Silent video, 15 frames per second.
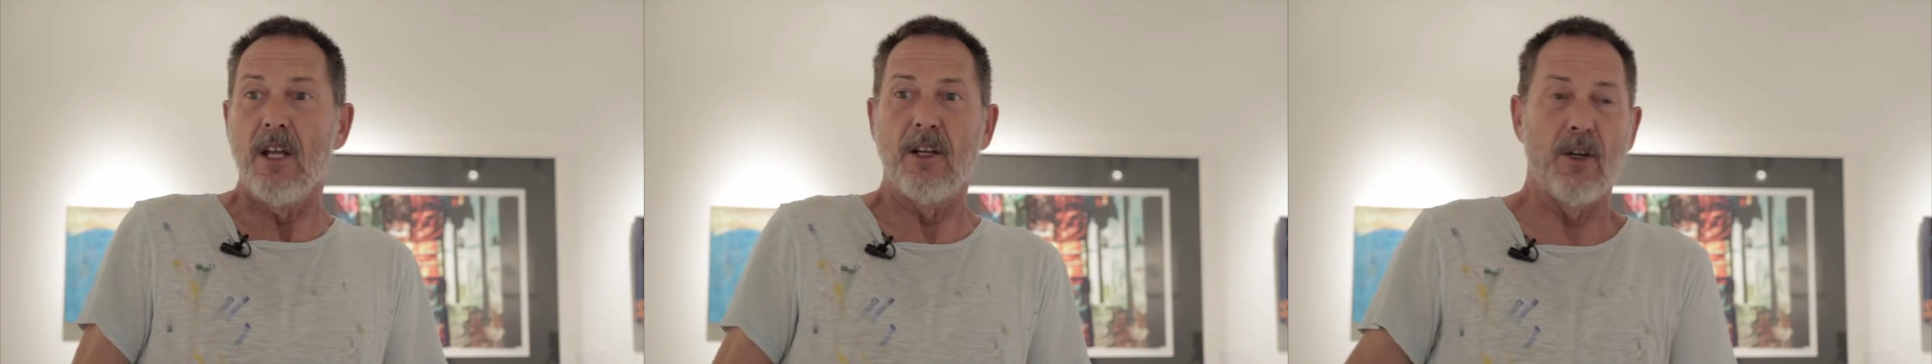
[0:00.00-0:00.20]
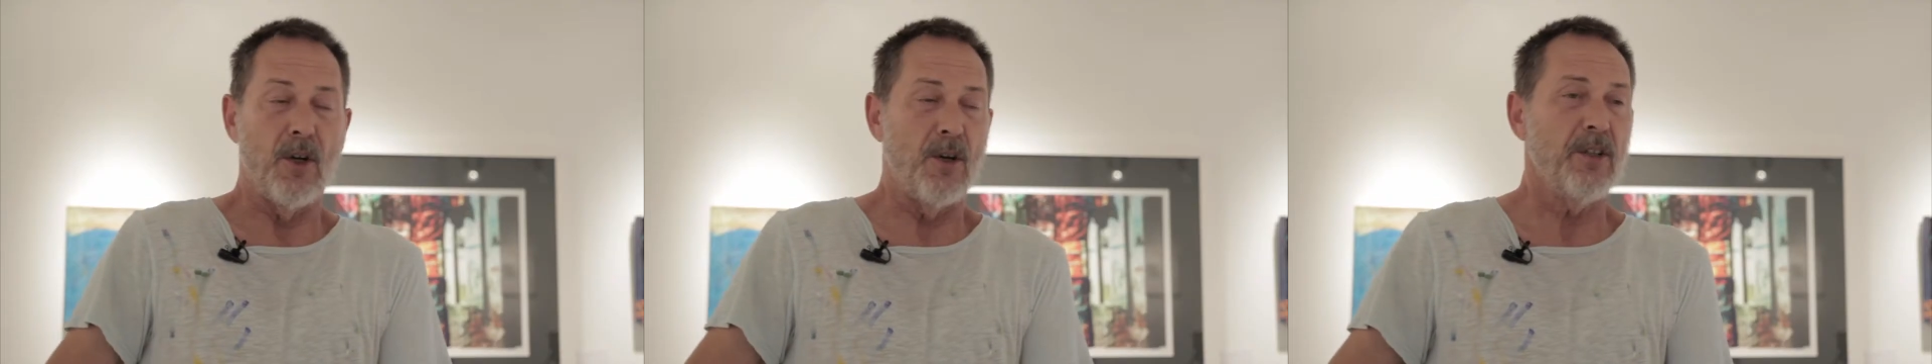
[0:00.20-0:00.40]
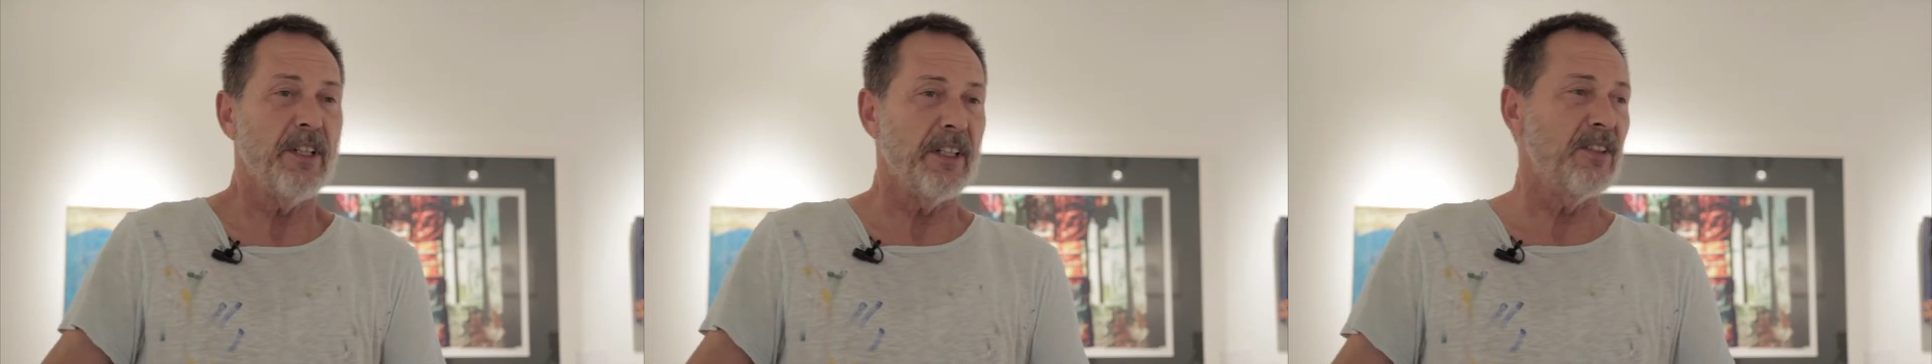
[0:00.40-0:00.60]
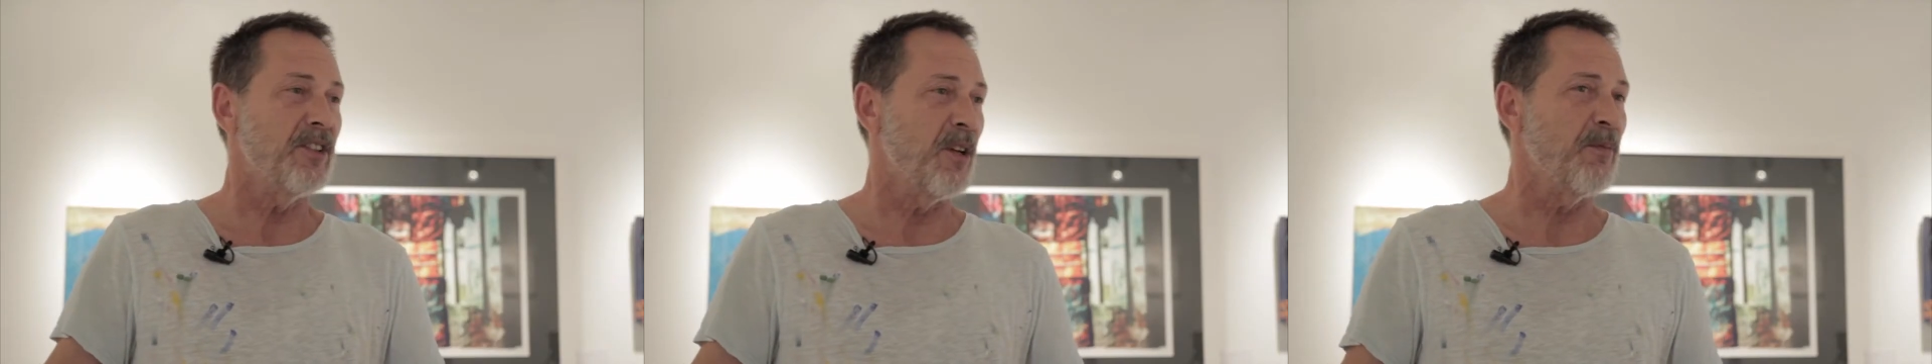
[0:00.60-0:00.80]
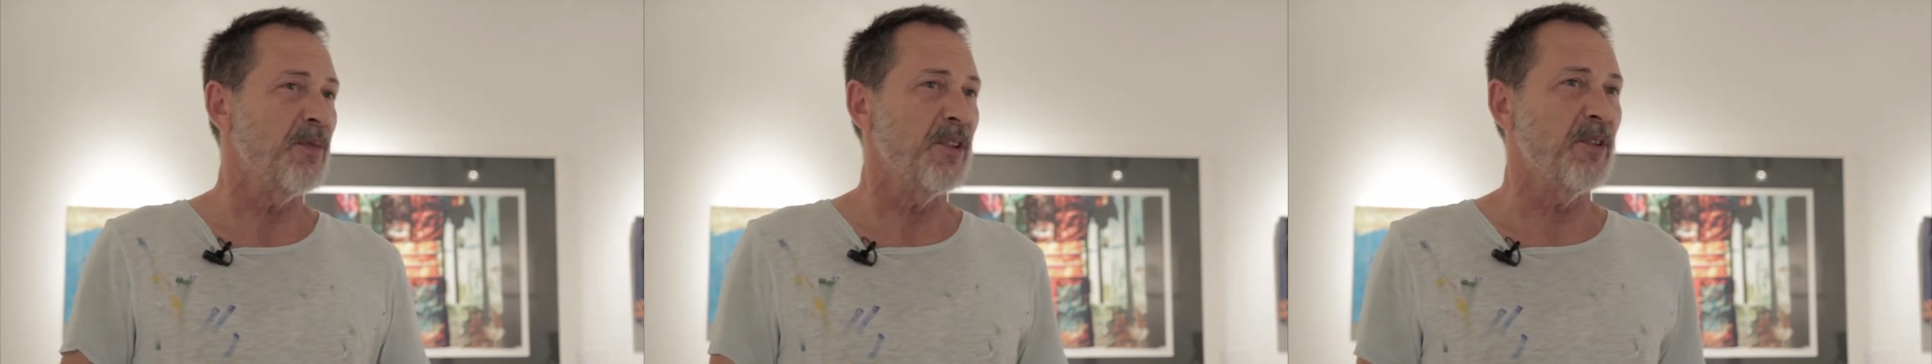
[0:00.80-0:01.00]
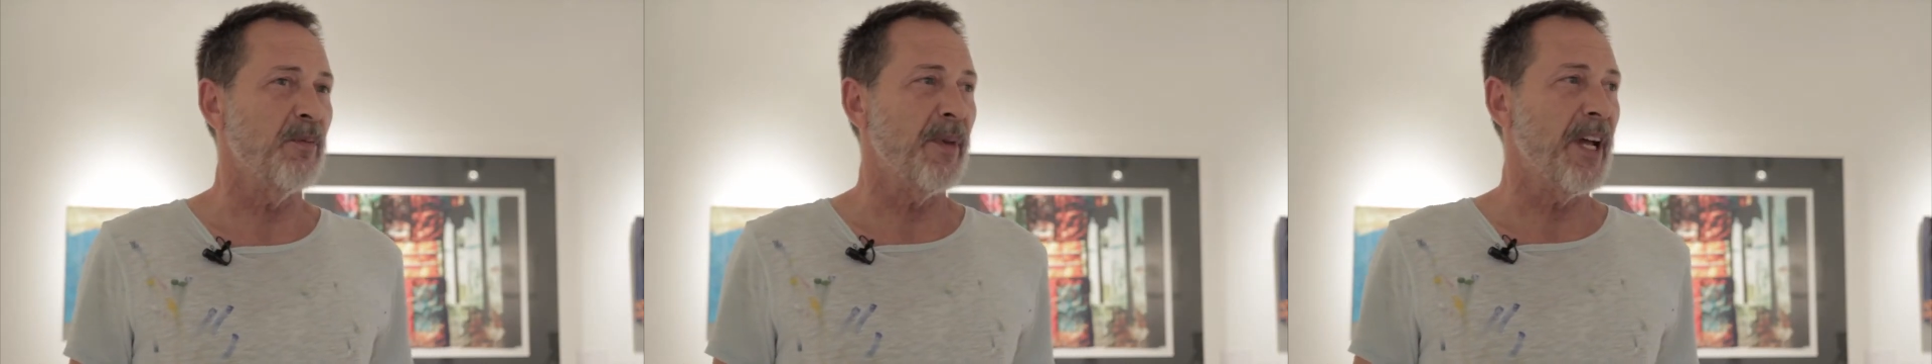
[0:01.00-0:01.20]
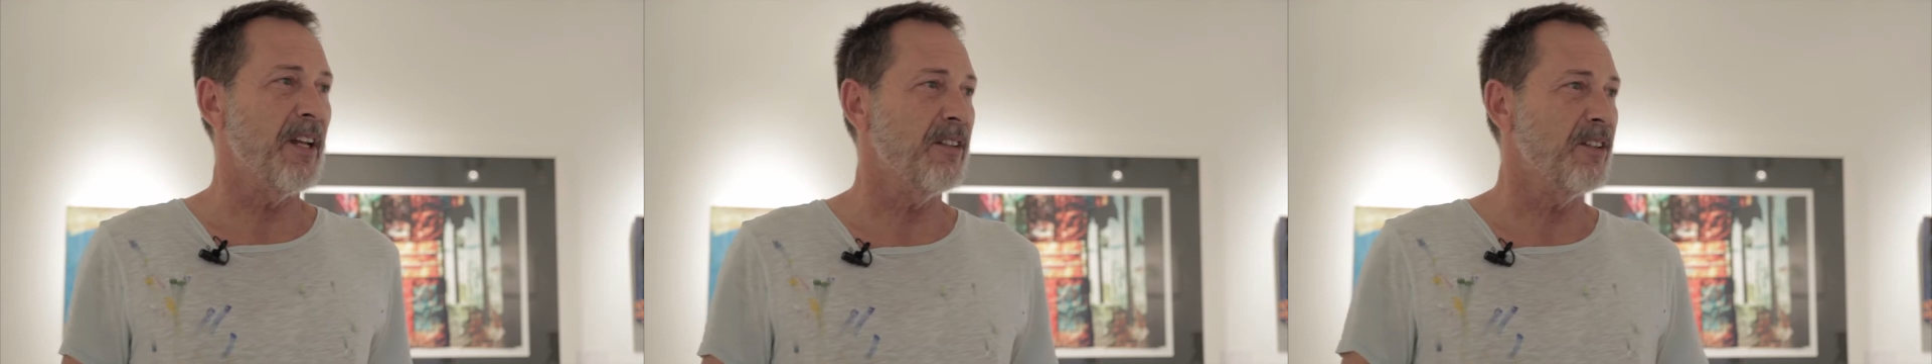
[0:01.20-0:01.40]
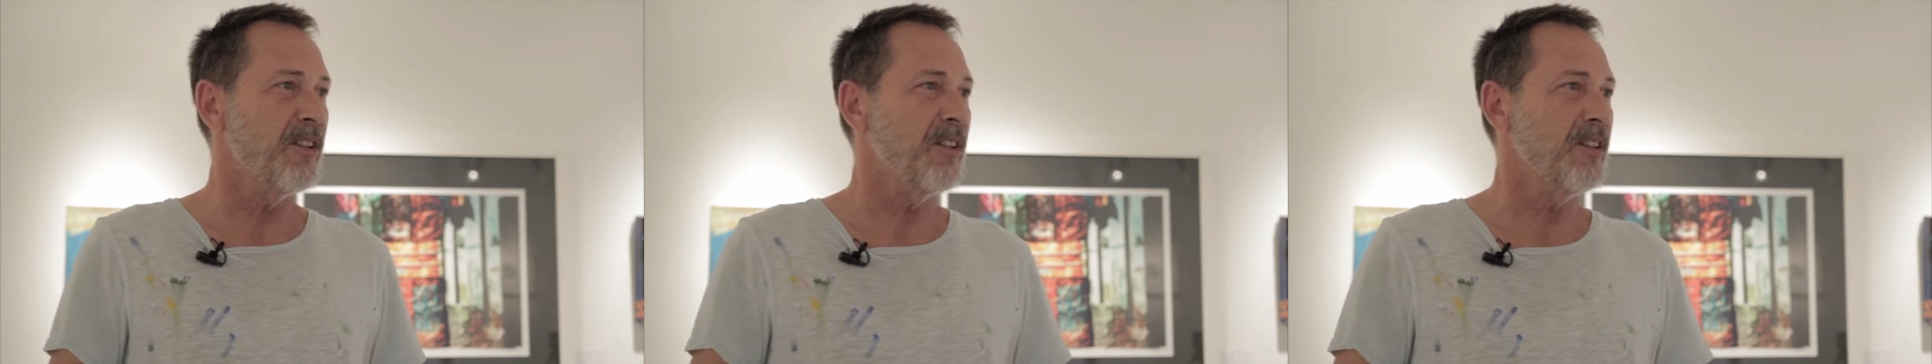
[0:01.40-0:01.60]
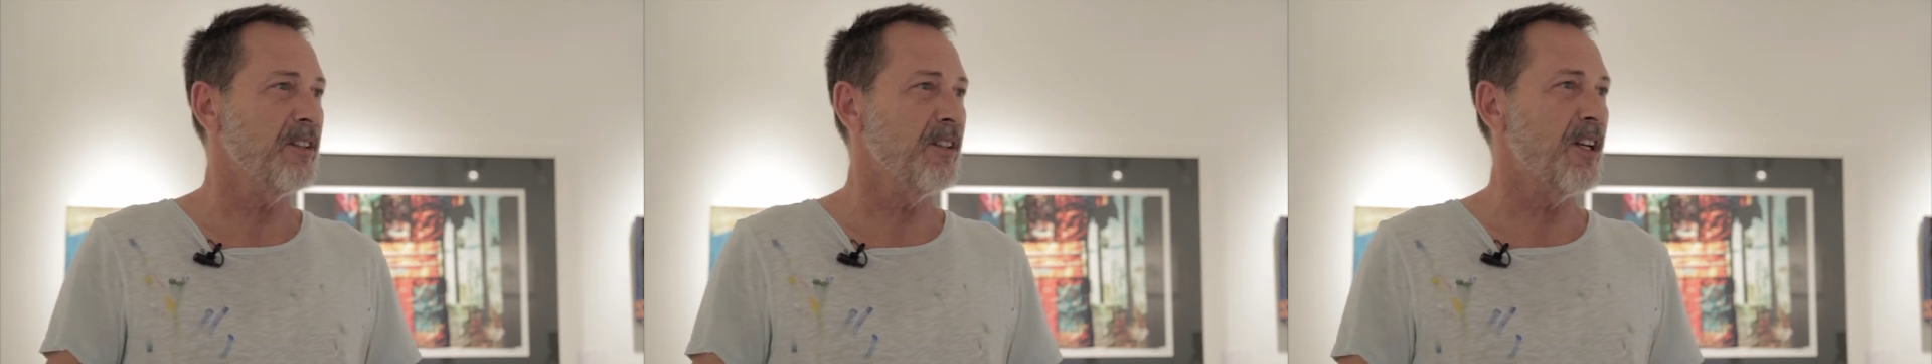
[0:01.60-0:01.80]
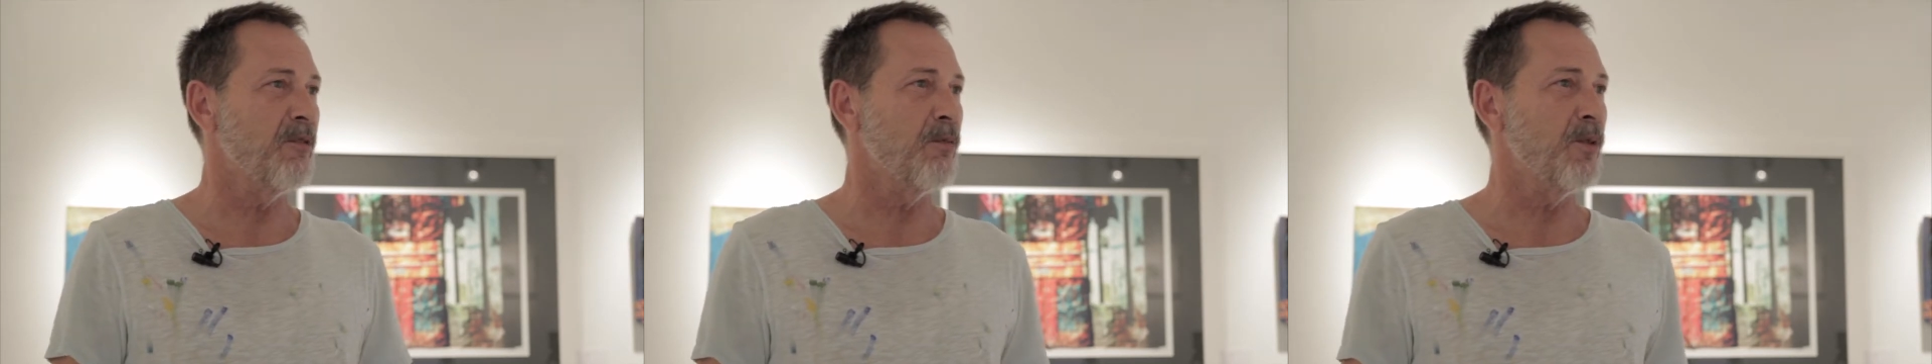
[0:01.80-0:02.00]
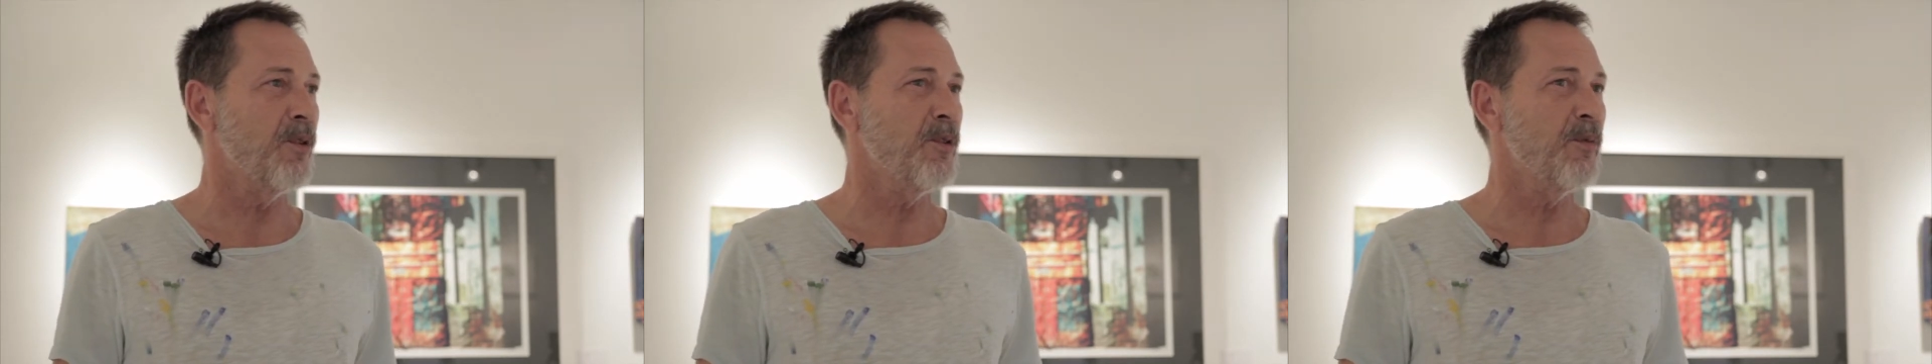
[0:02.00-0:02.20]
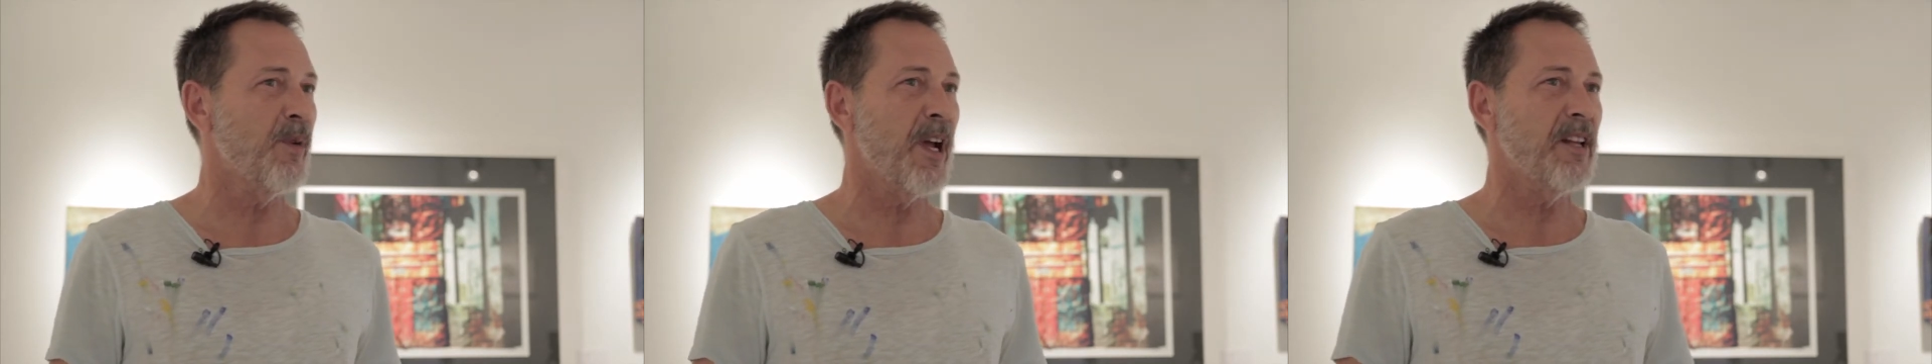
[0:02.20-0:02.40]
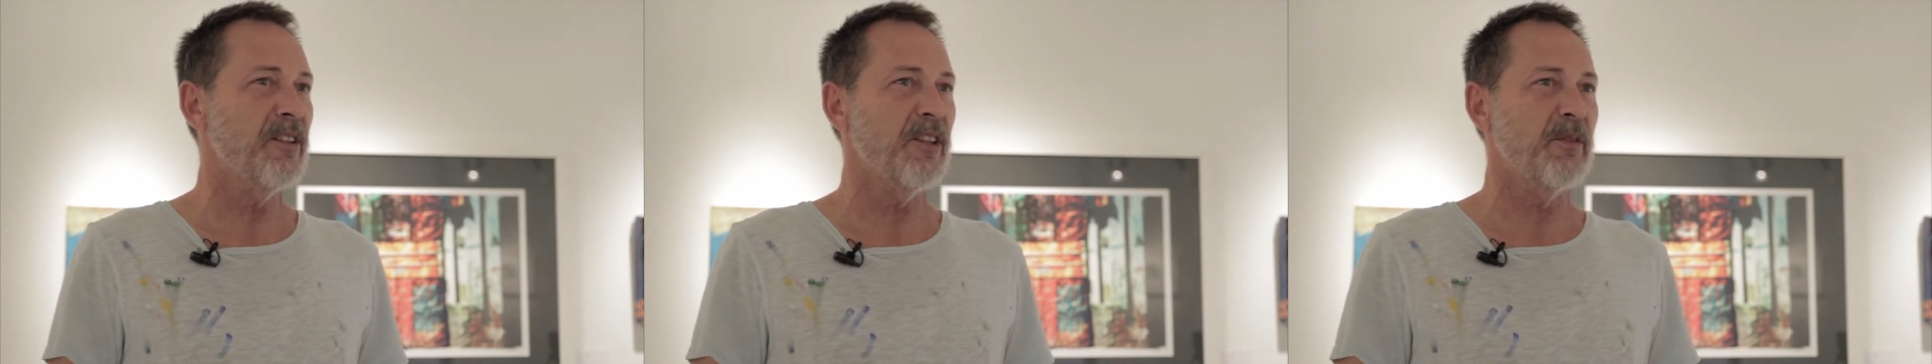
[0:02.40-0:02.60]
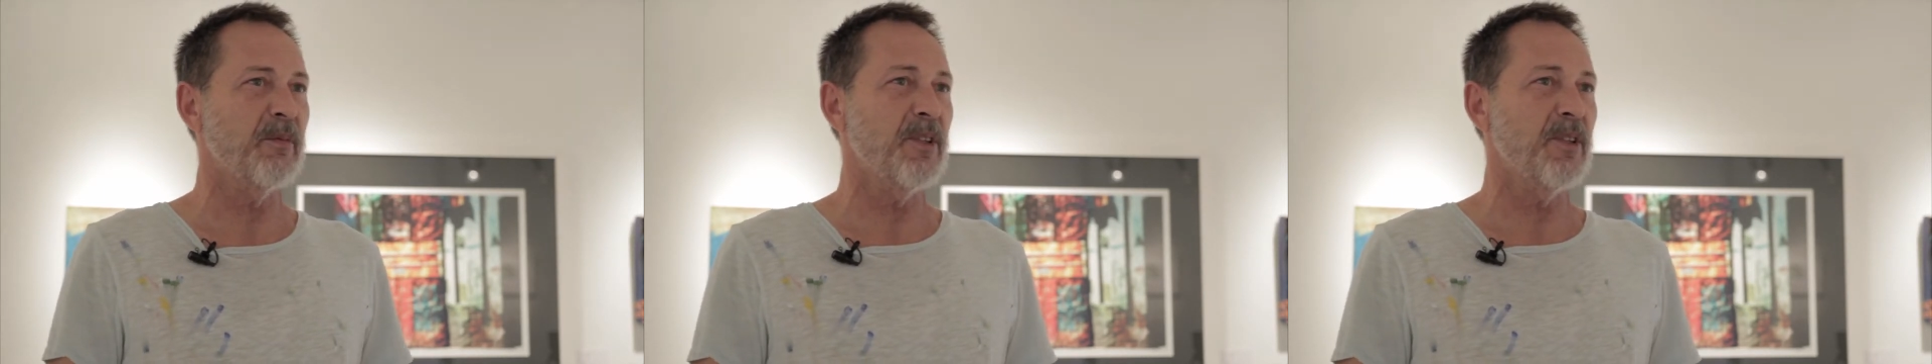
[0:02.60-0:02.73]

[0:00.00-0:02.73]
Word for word: learning something about the, the world around them.